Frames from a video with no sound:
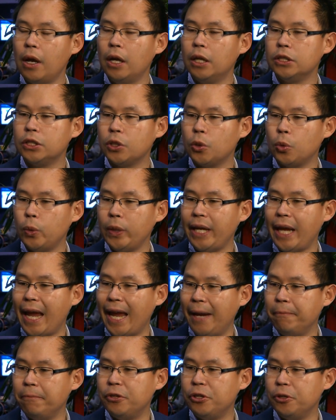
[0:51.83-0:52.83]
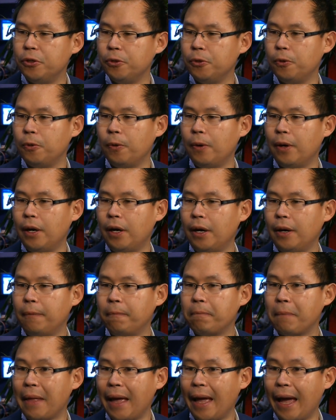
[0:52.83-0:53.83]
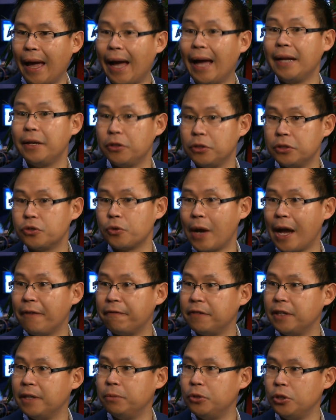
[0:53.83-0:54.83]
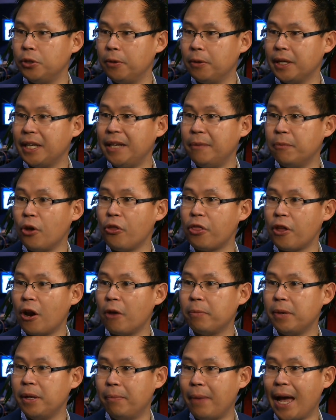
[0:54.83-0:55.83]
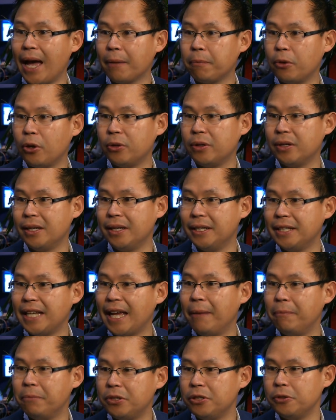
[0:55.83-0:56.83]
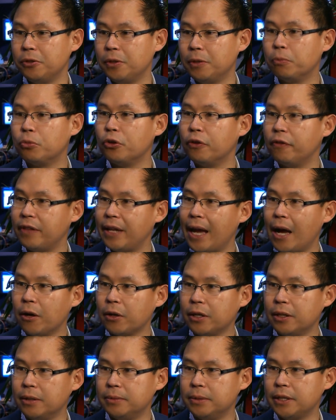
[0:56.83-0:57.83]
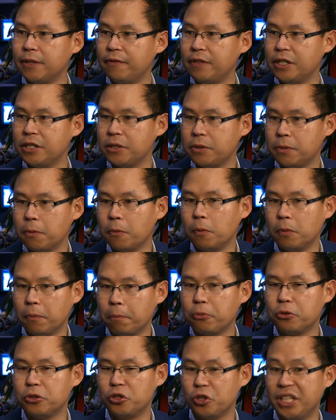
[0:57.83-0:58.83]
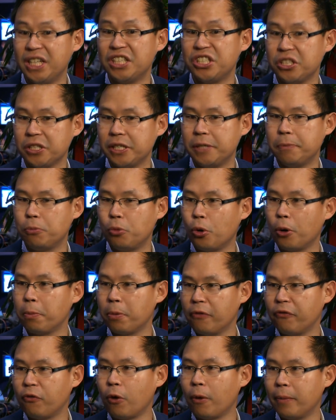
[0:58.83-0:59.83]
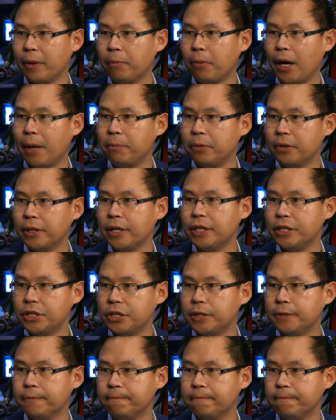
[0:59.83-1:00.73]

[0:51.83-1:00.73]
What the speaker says: So we aim to add Sorafenib to a chemotherapy backbone in an attempt to improve the outcomes of this traditionally poor performing population.